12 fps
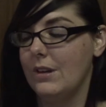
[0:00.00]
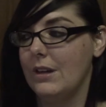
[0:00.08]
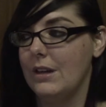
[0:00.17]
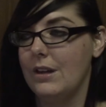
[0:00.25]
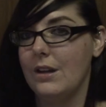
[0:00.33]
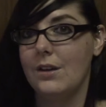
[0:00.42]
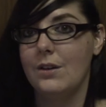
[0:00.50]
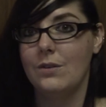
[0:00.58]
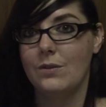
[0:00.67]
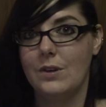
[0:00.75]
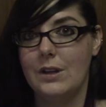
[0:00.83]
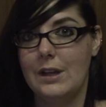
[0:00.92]
getting
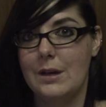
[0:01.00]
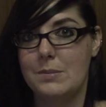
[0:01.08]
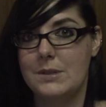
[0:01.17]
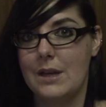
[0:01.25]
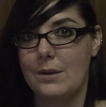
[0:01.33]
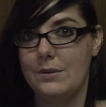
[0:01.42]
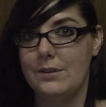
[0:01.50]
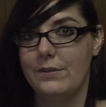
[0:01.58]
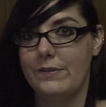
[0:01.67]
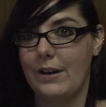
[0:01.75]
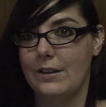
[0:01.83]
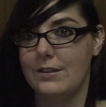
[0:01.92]
really upset with the
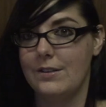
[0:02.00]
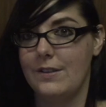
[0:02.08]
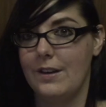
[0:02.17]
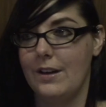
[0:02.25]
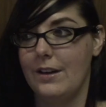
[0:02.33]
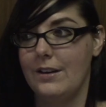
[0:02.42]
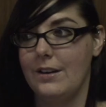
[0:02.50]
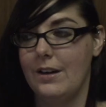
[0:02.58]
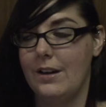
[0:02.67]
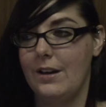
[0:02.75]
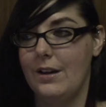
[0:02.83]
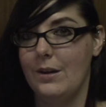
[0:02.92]
fact that
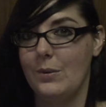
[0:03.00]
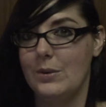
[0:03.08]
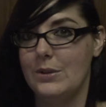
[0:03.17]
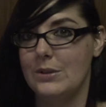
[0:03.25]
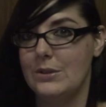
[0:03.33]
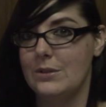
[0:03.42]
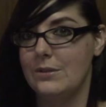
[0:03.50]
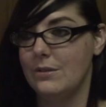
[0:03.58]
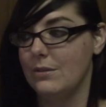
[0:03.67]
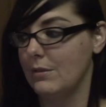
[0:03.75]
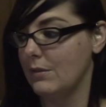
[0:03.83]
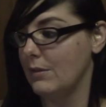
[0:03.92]
I was
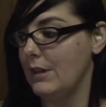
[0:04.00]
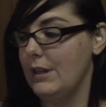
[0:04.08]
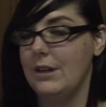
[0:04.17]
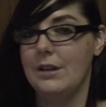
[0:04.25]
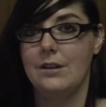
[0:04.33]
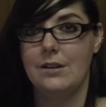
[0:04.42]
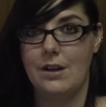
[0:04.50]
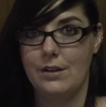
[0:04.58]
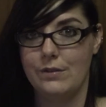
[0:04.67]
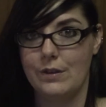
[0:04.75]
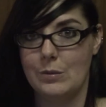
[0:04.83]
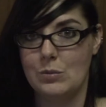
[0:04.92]
reading Night
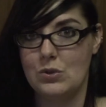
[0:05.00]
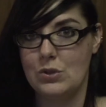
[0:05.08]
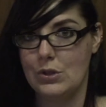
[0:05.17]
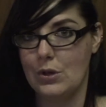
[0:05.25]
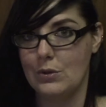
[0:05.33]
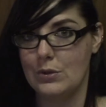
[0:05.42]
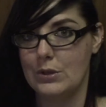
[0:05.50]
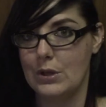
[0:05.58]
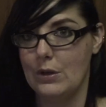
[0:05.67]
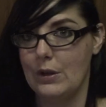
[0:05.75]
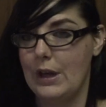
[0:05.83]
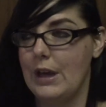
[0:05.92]
Film so
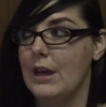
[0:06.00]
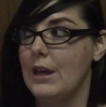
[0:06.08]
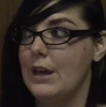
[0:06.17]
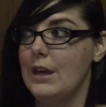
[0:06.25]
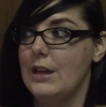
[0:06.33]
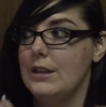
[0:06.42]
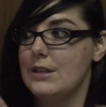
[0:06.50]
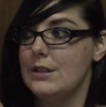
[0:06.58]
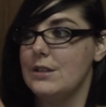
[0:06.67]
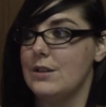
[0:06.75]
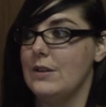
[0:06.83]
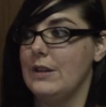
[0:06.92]
slowly, and this
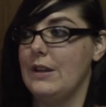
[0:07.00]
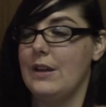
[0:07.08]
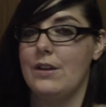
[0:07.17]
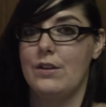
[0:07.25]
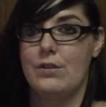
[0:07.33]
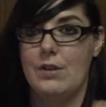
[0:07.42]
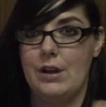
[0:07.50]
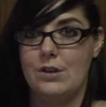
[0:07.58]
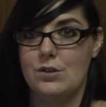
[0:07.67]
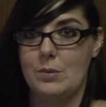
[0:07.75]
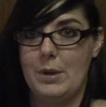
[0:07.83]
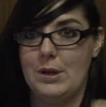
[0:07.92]
is only like a
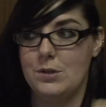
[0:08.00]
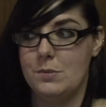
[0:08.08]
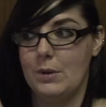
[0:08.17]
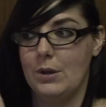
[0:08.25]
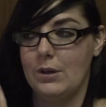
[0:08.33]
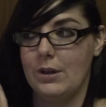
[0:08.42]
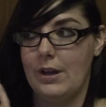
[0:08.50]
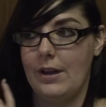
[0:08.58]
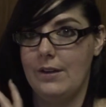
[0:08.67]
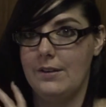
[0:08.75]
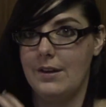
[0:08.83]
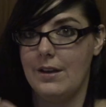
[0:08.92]
300 page book,
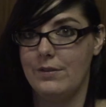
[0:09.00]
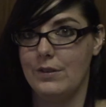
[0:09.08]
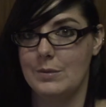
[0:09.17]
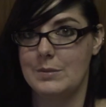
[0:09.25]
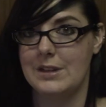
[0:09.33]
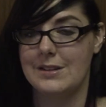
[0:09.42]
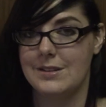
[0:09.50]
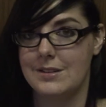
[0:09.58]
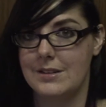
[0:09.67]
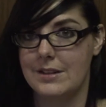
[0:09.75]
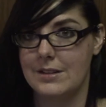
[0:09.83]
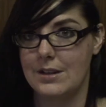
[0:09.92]
and Night Film's like
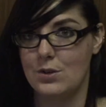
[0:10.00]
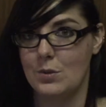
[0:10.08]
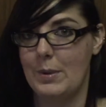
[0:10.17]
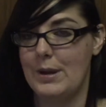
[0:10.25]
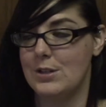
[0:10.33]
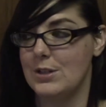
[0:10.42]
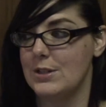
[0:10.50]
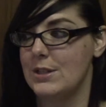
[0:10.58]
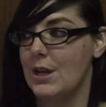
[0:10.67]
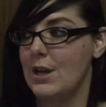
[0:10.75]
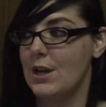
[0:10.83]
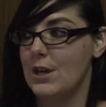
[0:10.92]
600 pages,
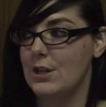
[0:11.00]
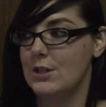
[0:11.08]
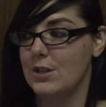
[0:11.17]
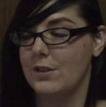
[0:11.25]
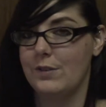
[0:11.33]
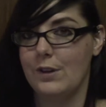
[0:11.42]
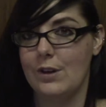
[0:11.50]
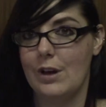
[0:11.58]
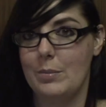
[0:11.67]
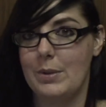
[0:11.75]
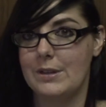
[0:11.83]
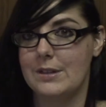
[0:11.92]
So I figured
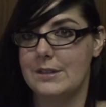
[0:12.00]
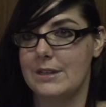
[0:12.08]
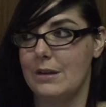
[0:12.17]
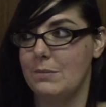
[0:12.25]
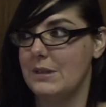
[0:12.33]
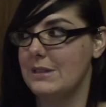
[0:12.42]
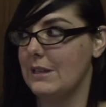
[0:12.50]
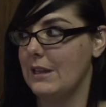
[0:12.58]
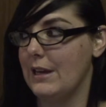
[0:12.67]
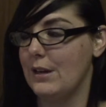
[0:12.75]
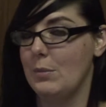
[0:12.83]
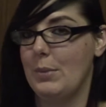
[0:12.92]
I'd pick this up. It's a
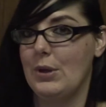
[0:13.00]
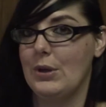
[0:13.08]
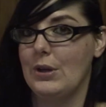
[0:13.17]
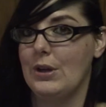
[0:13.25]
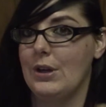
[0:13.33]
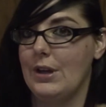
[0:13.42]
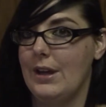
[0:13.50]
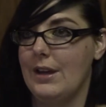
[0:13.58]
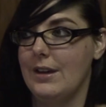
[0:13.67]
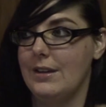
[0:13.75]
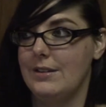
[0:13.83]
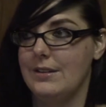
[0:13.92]
lighter book
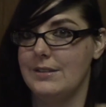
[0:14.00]
and